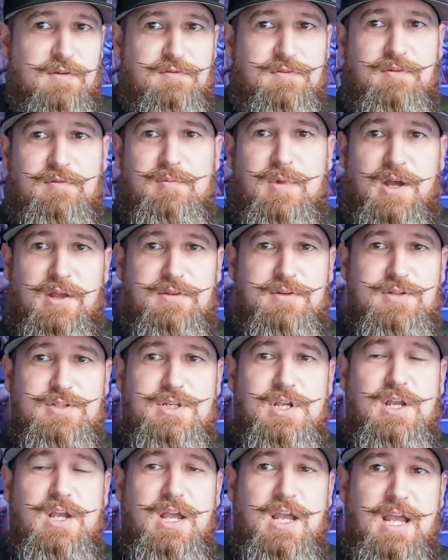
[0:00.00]
from
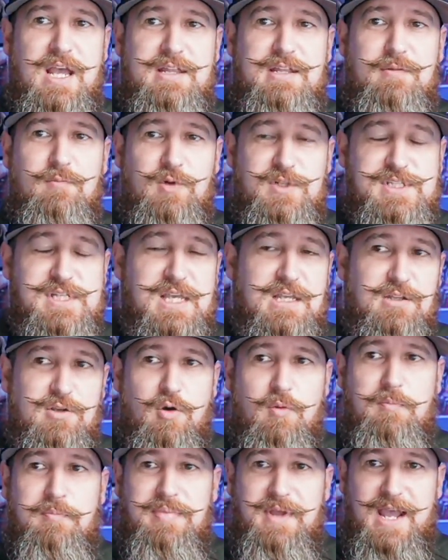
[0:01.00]
others, and then once again,
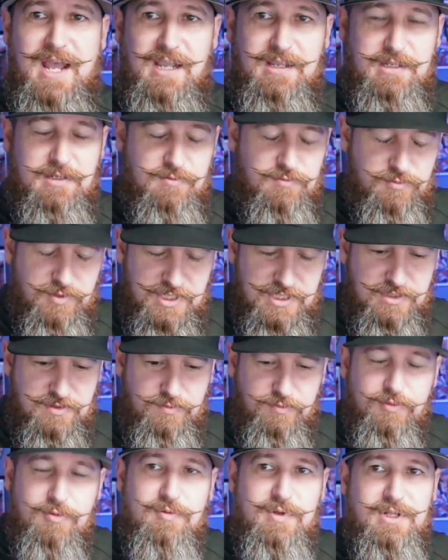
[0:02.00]
go back and read
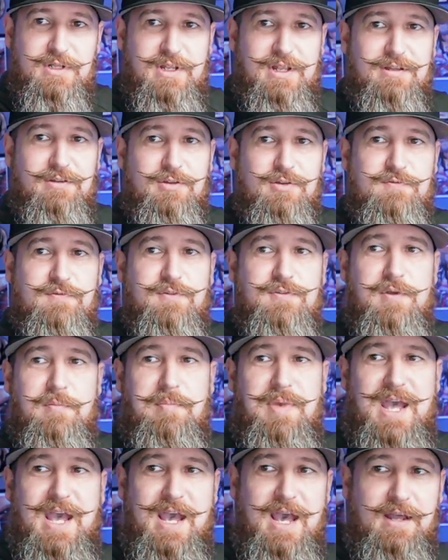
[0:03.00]
through it and look for the
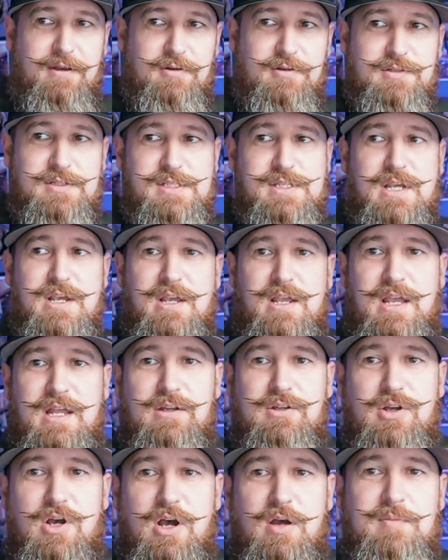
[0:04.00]
patterns
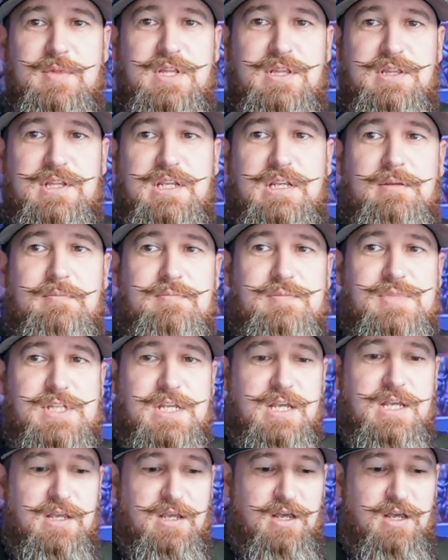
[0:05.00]
and common themes